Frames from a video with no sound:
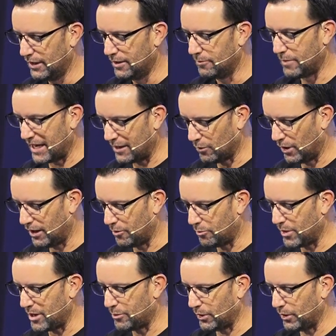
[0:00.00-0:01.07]
Meanwhile,
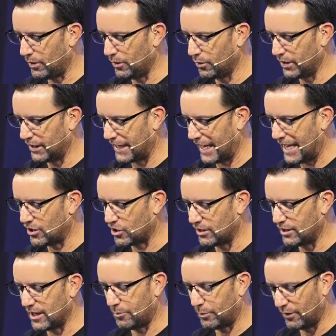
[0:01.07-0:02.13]
people who engage in
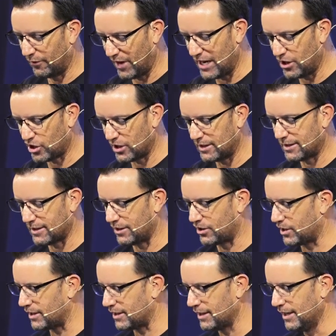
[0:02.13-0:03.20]
deprivation, such
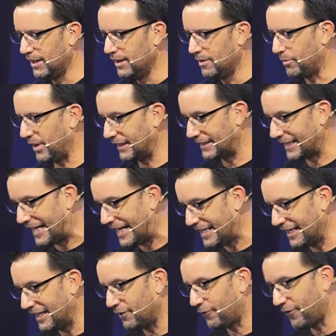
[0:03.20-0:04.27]
as by
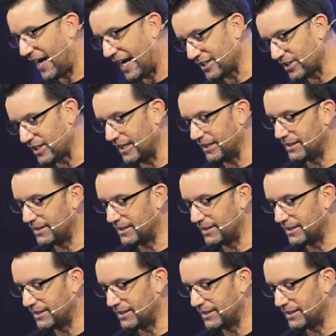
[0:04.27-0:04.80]
dieting, fasting,